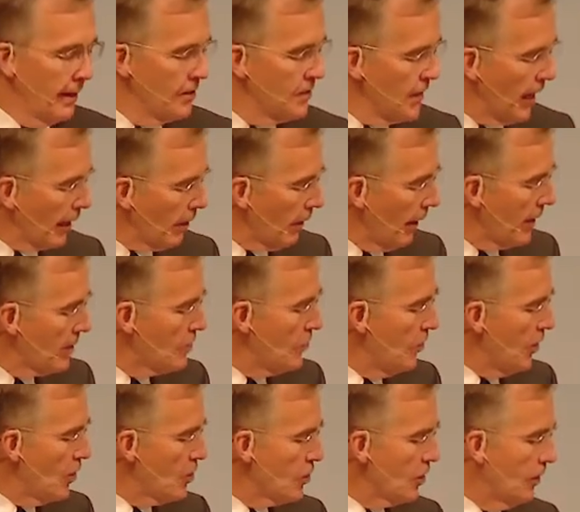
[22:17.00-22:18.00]
And in
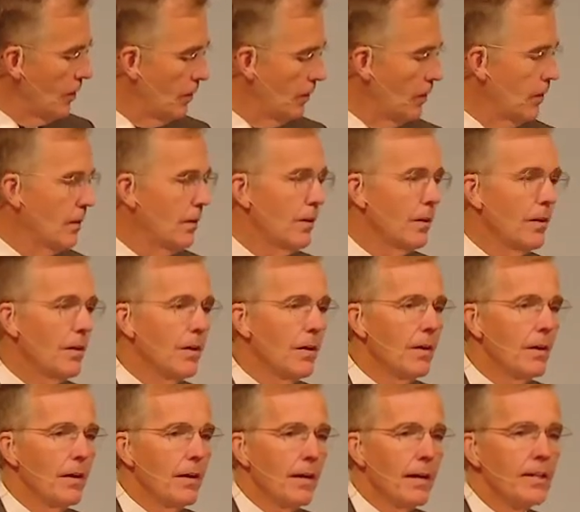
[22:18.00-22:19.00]
Zechariah's vision,
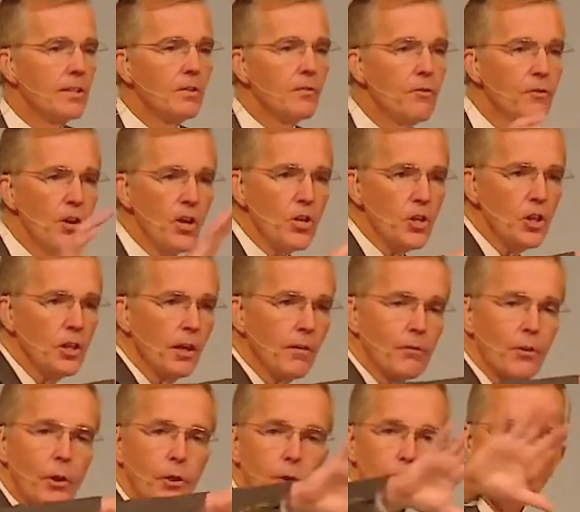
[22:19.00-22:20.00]
it's a vision
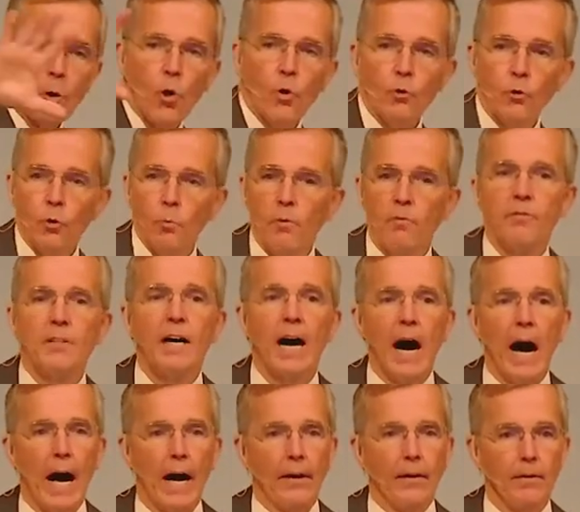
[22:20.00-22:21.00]
of the throne room of
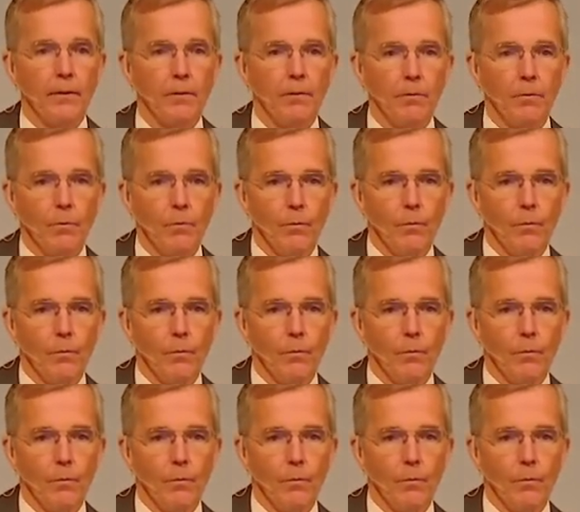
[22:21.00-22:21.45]
God.